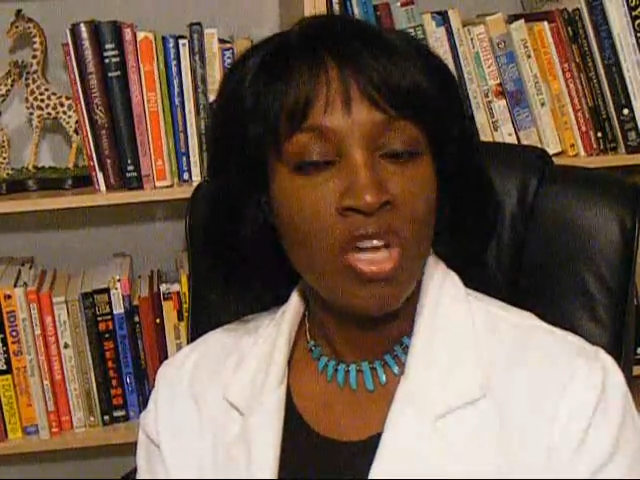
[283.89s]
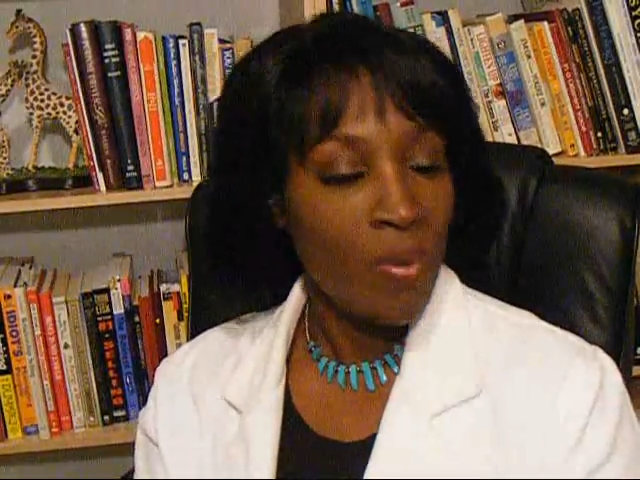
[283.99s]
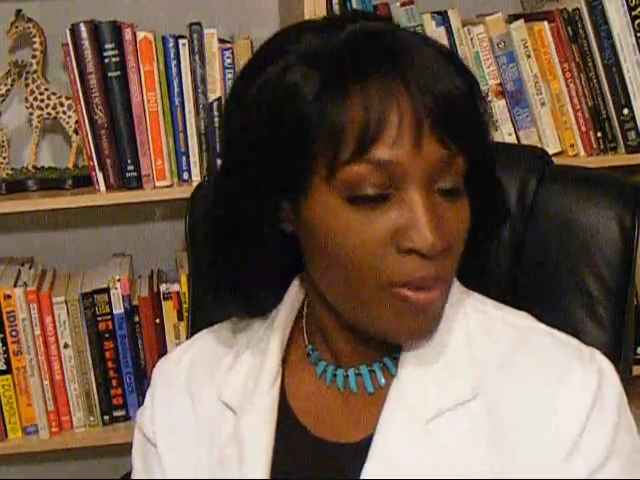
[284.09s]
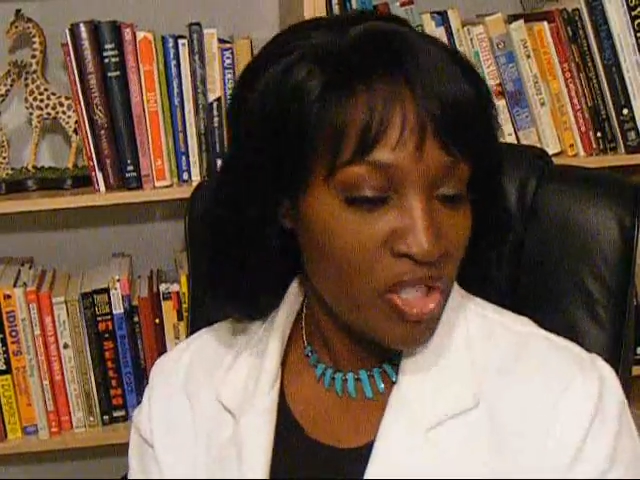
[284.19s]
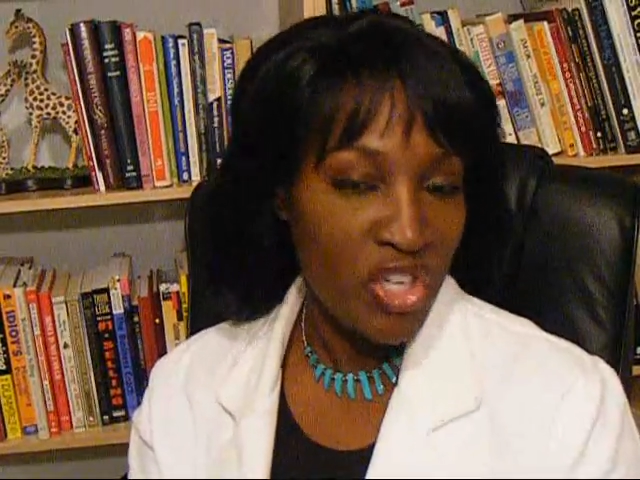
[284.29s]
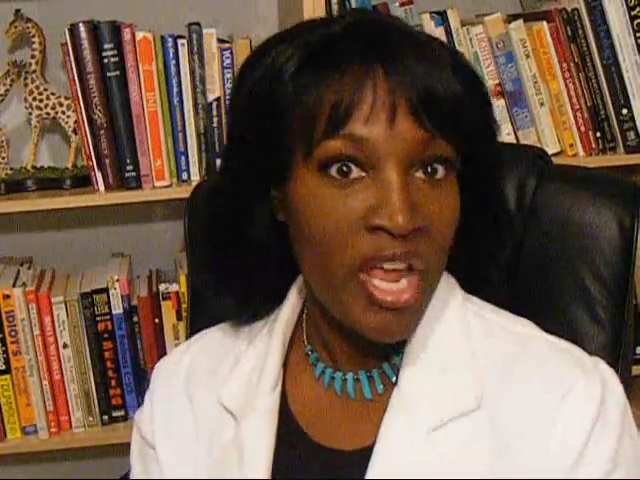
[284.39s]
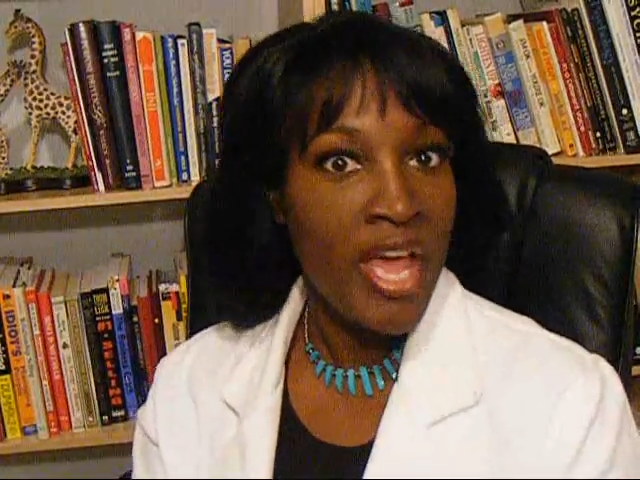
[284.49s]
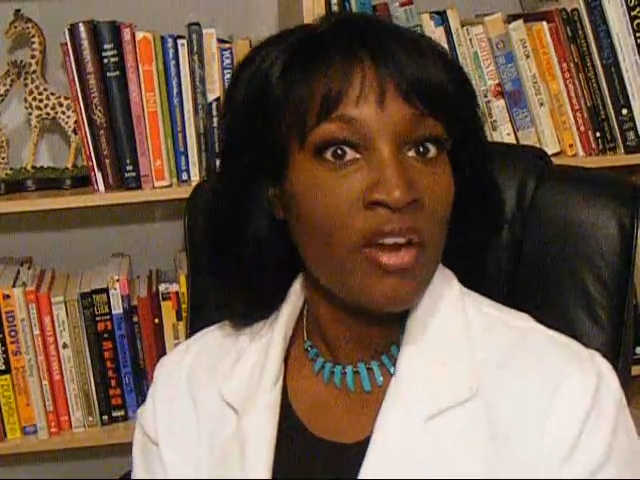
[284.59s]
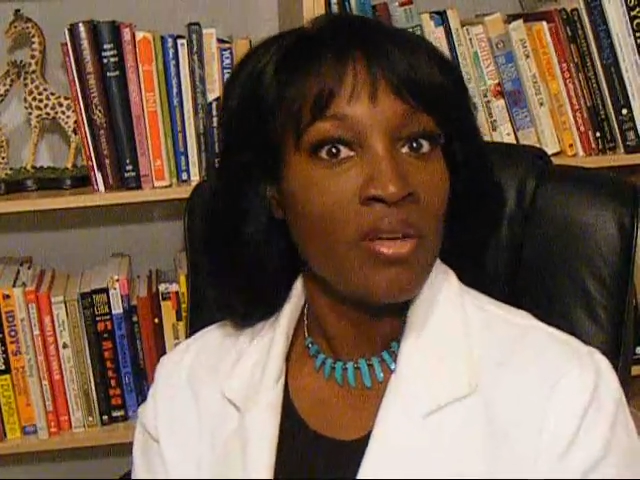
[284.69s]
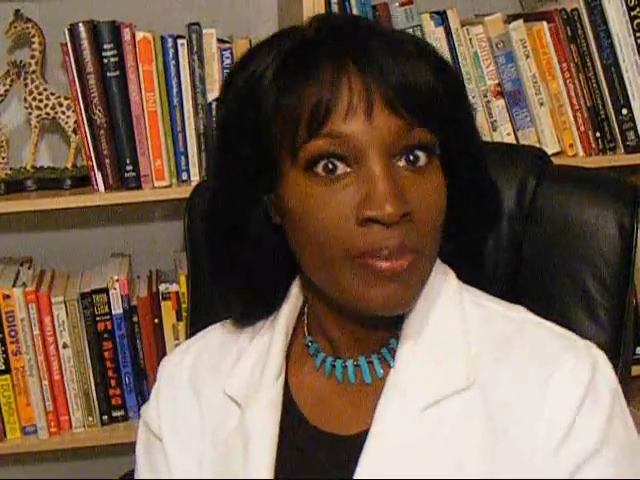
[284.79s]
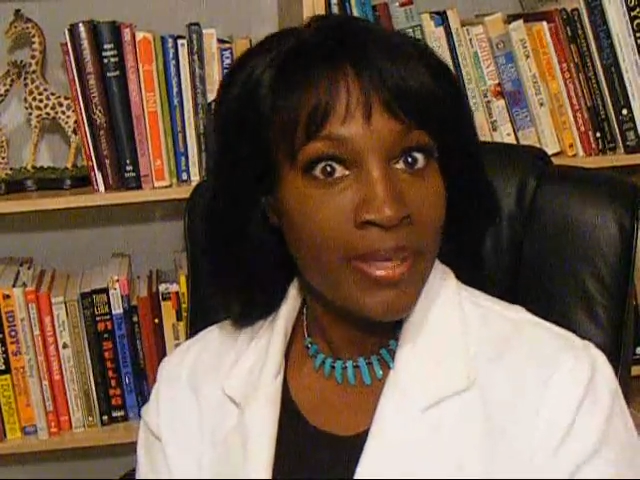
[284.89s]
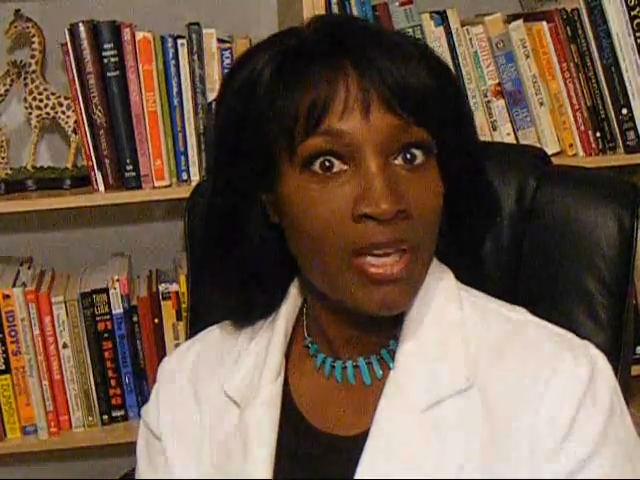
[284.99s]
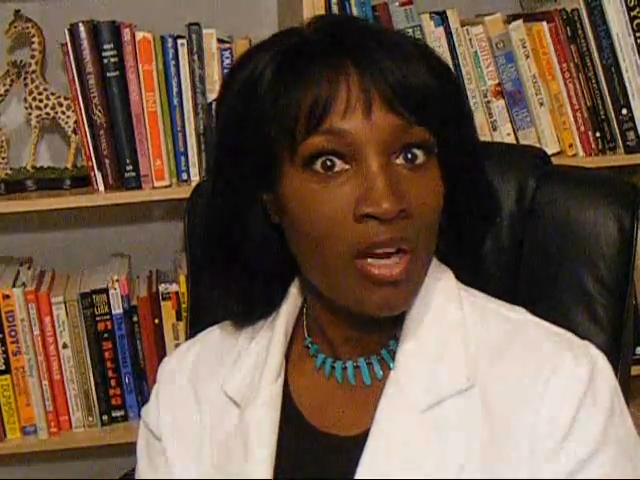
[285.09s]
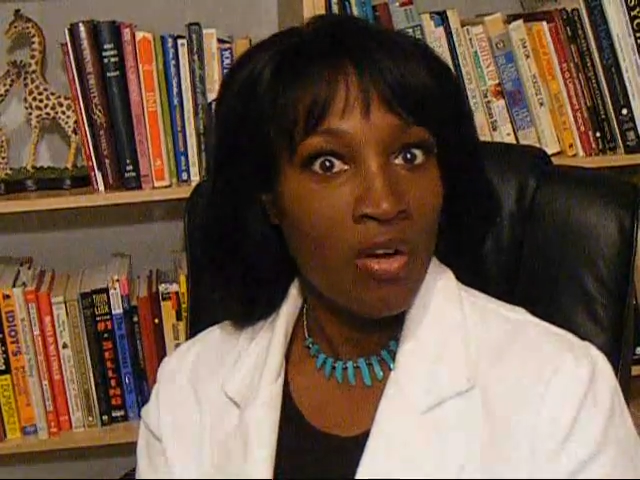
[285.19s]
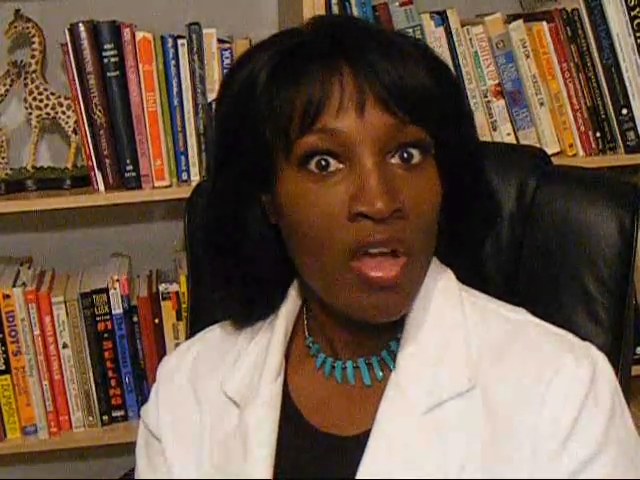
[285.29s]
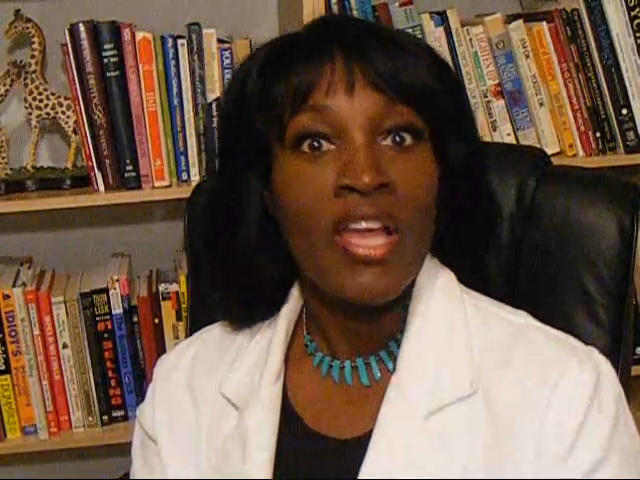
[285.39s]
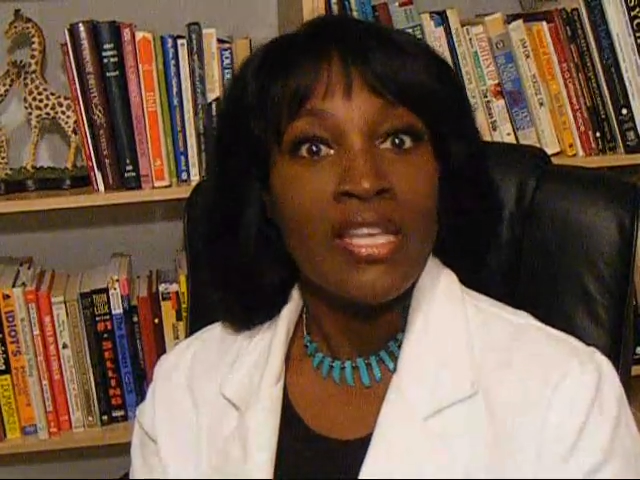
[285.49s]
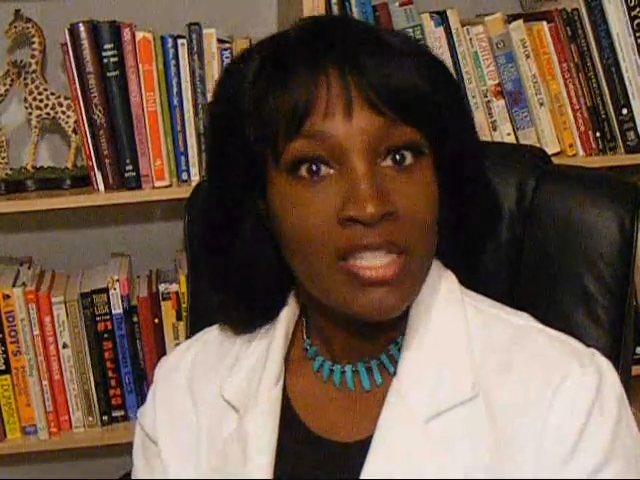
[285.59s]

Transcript: Don't put your head on the pillow